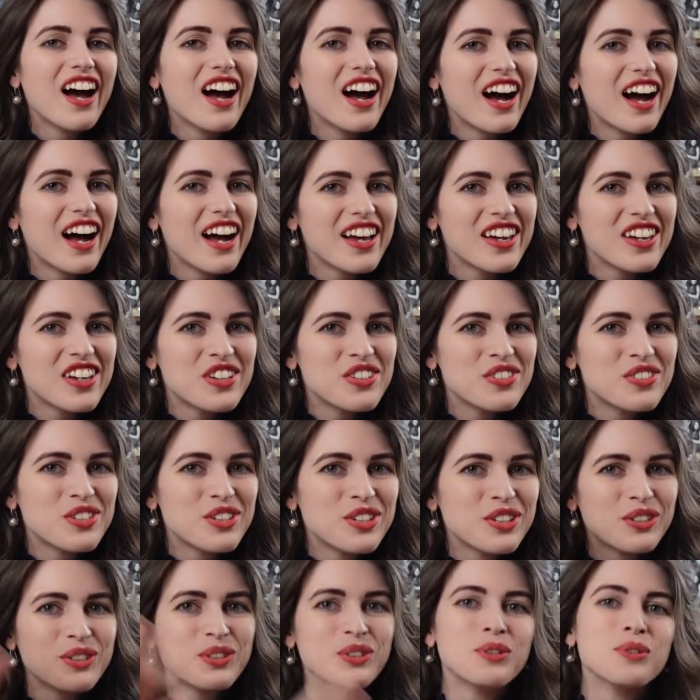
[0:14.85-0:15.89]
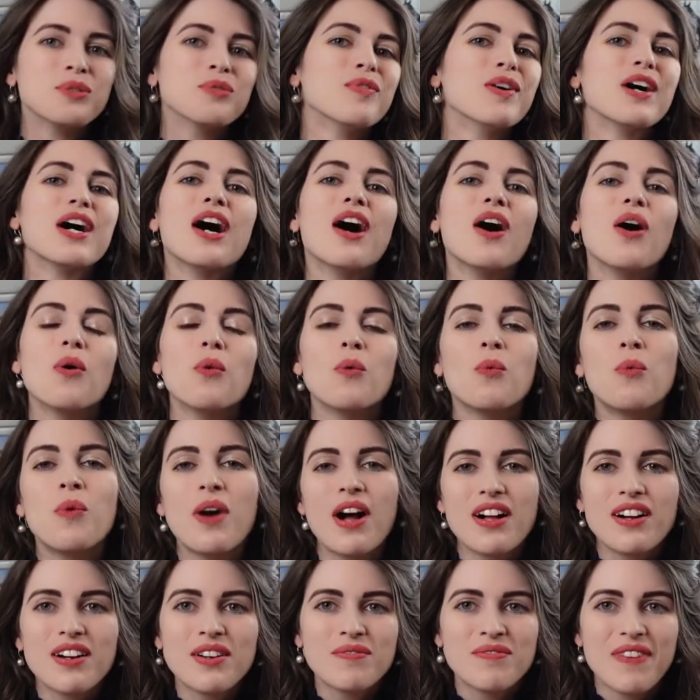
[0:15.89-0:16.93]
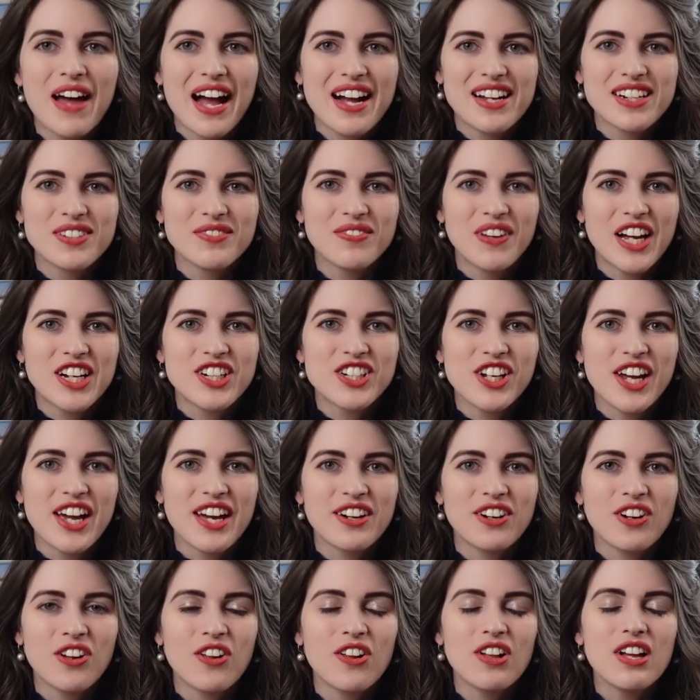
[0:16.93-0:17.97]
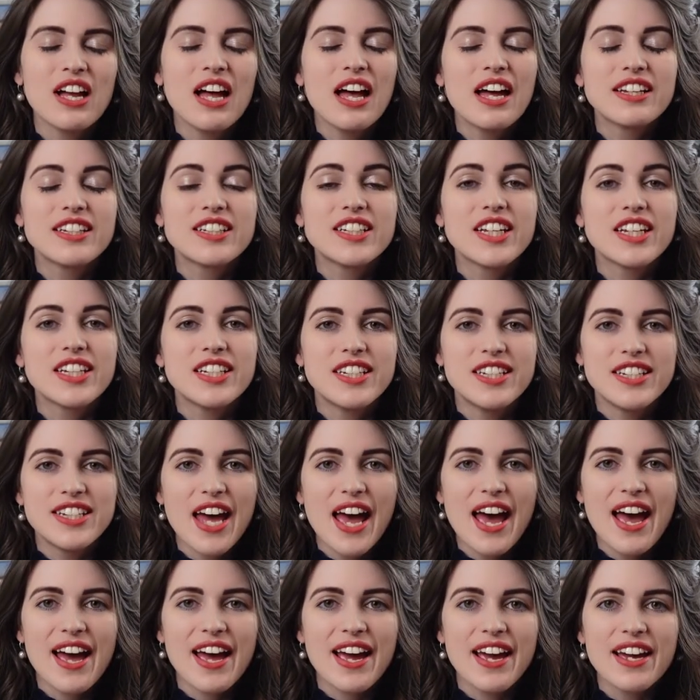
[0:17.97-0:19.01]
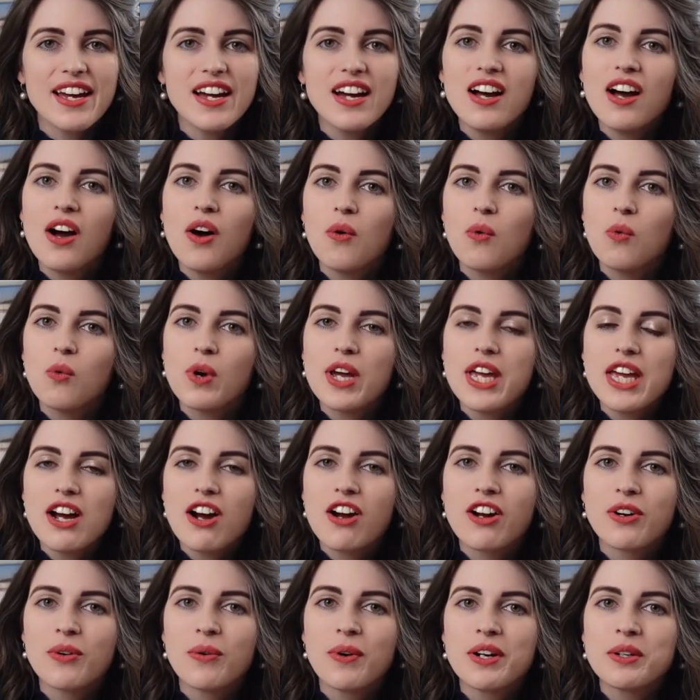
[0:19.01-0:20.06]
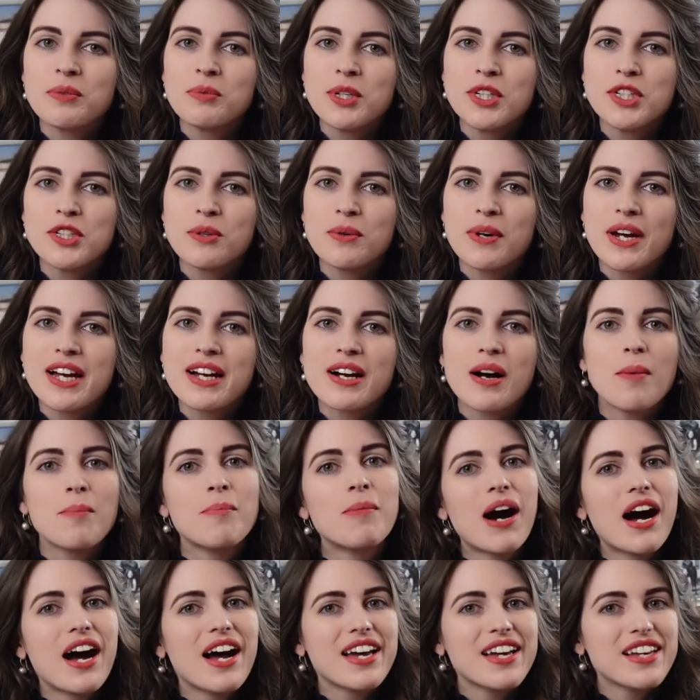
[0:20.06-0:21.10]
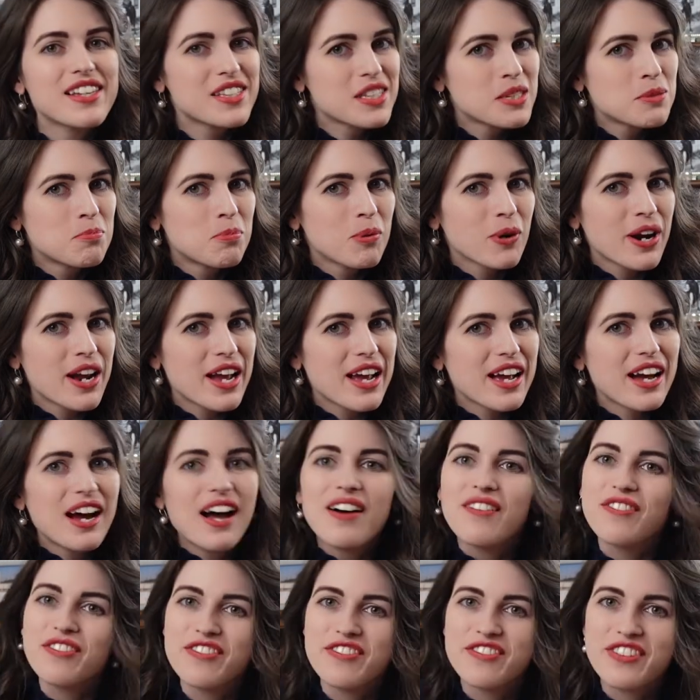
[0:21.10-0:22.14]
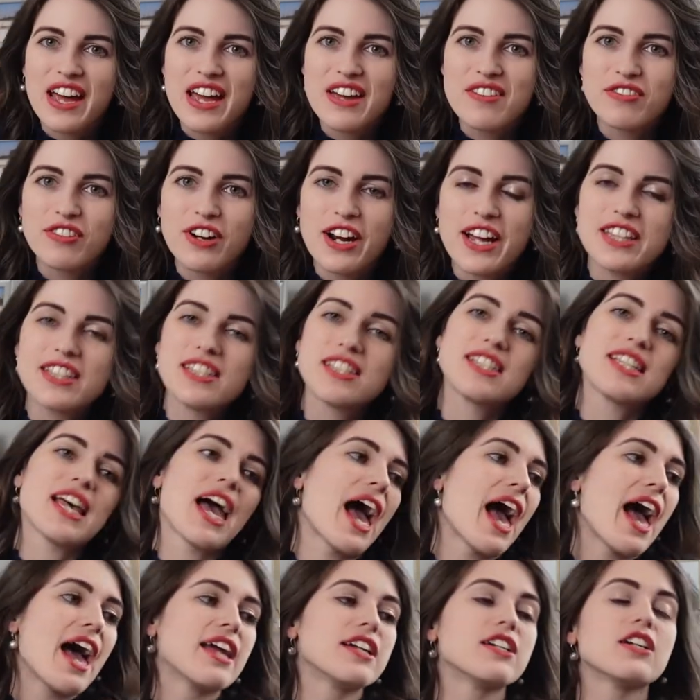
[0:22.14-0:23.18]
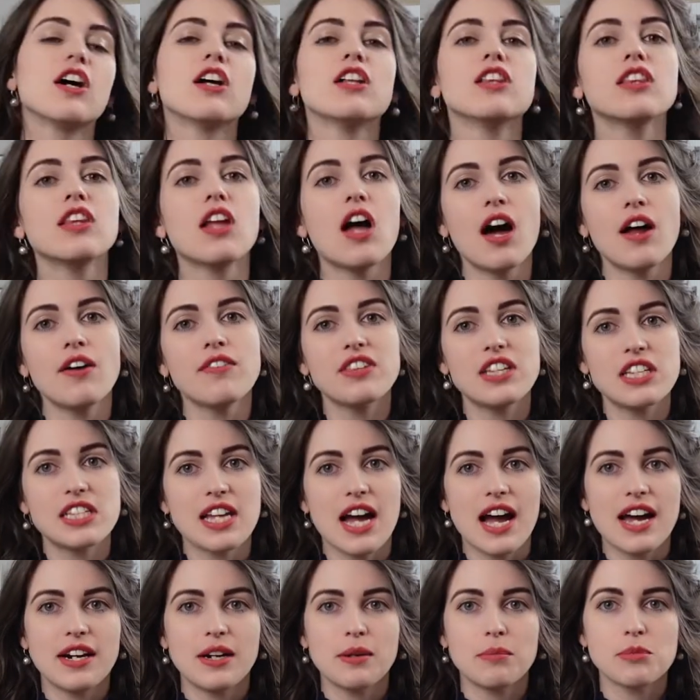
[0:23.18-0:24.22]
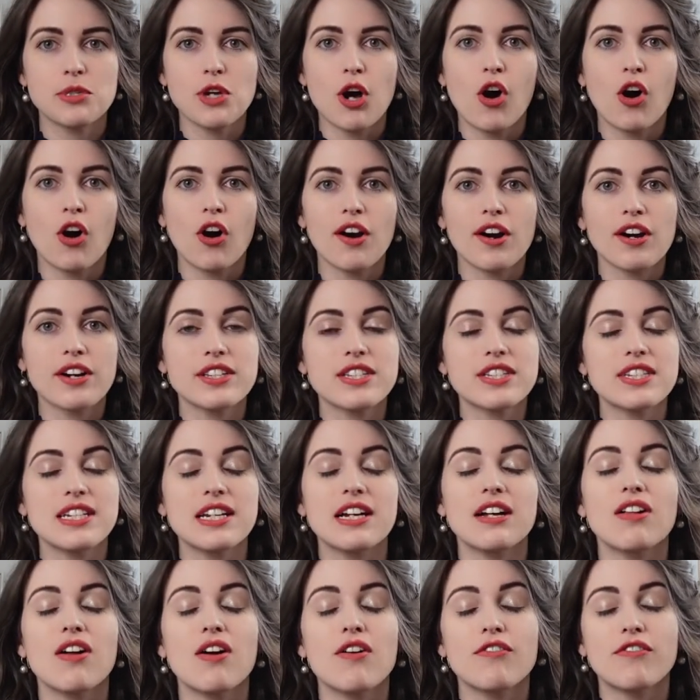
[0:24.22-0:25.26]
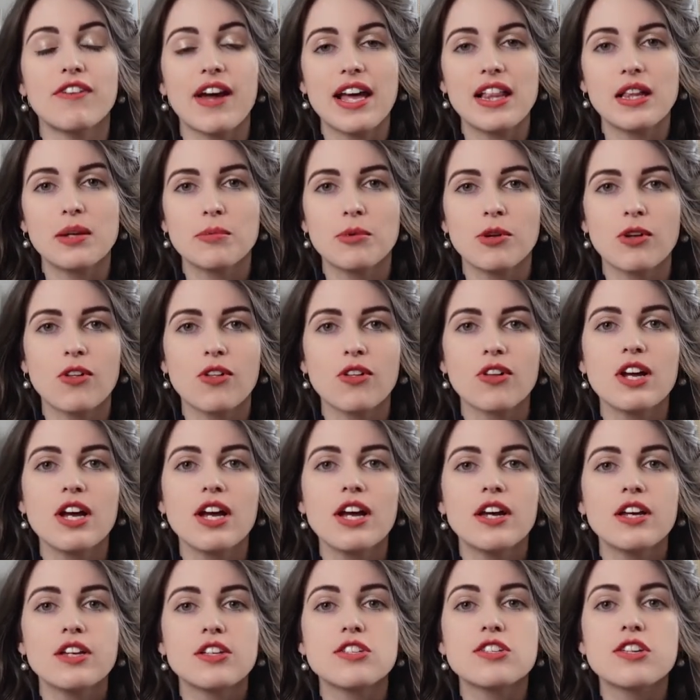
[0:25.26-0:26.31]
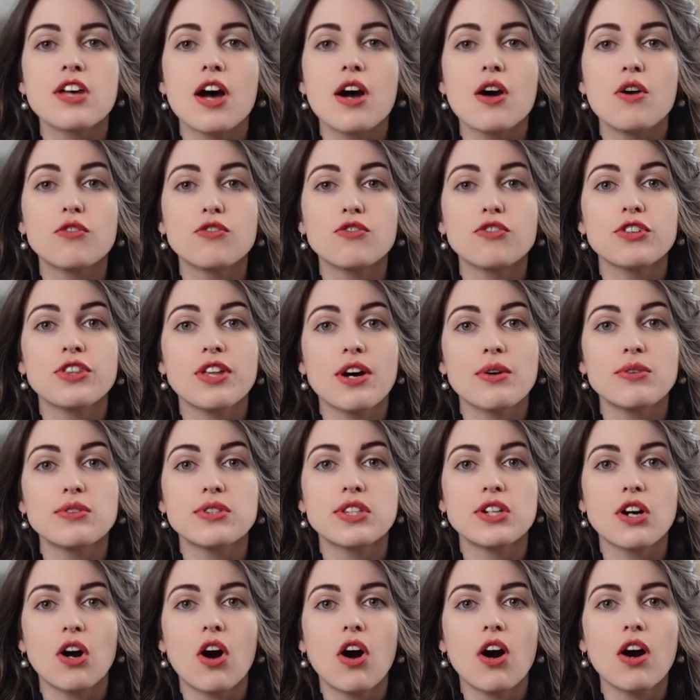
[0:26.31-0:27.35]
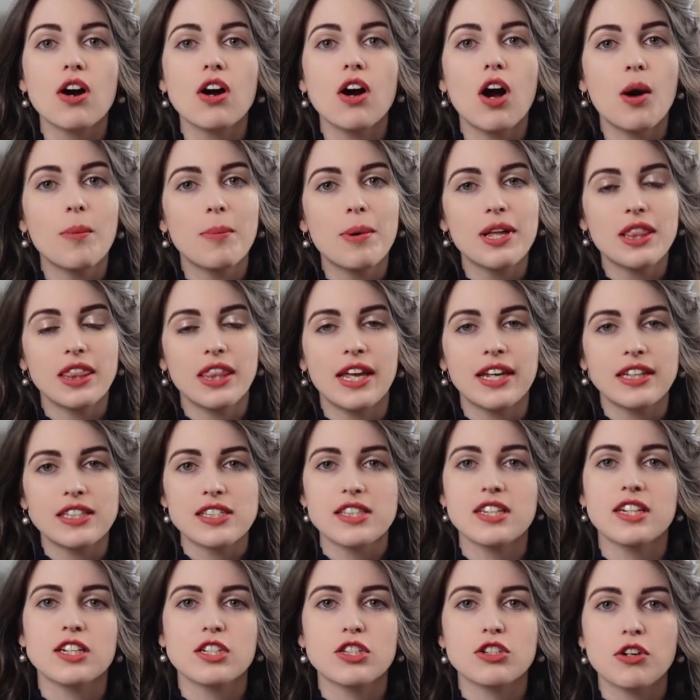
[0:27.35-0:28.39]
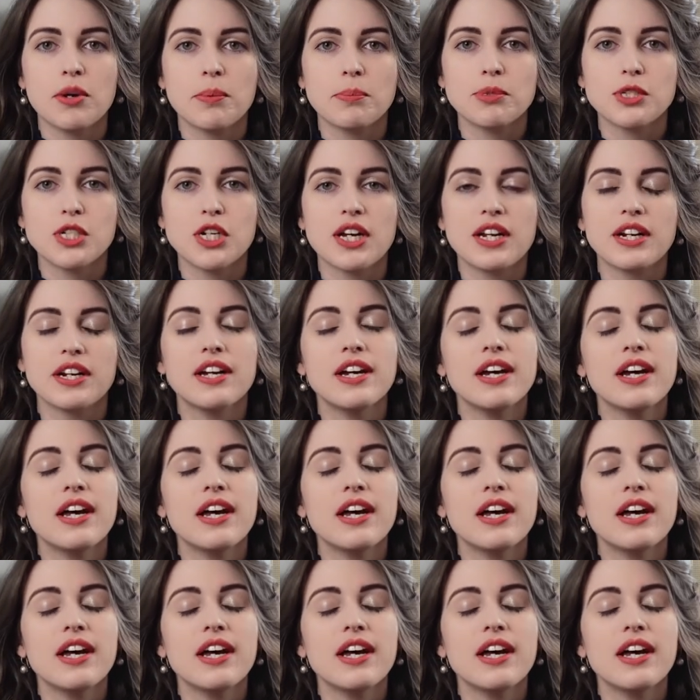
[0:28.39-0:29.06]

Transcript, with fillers: Hi YouTube, welcome back to my channel. Today we are going to be doing my spring favorites and a lot of these items are still available. So for those that are, I'll put links in the description.